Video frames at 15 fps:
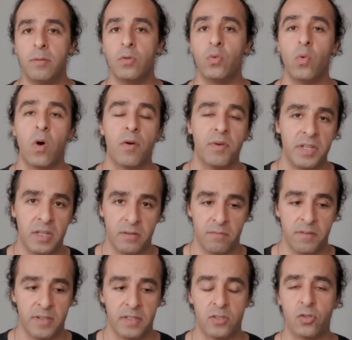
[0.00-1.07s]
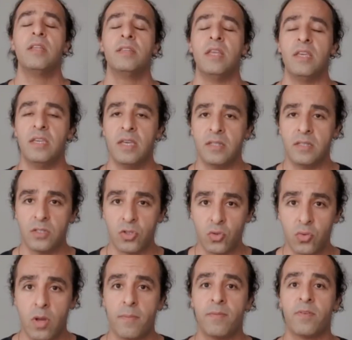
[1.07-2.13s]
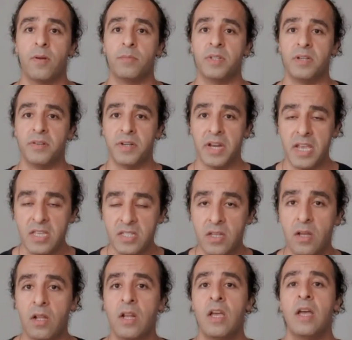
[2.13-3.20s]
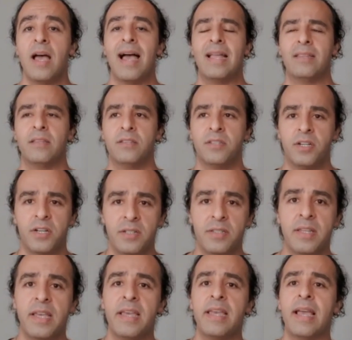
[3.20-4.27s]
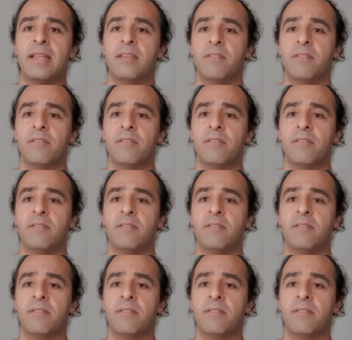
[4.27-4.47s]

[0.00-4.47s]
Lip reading: who already infected. So they get the swab from their nasal at the third day and the